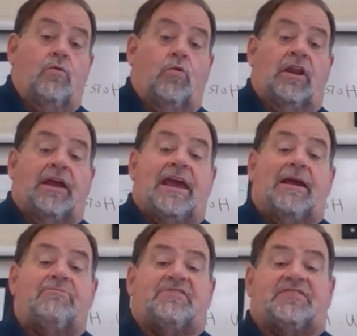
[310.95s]
Well, it
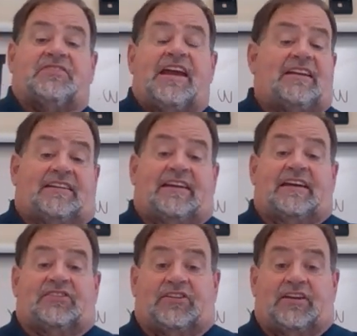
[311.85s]
came state
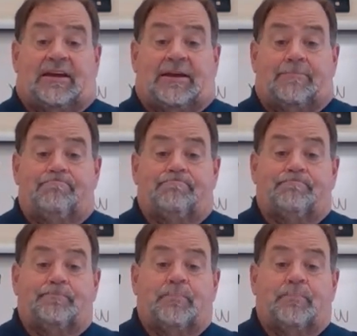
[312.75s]
test time,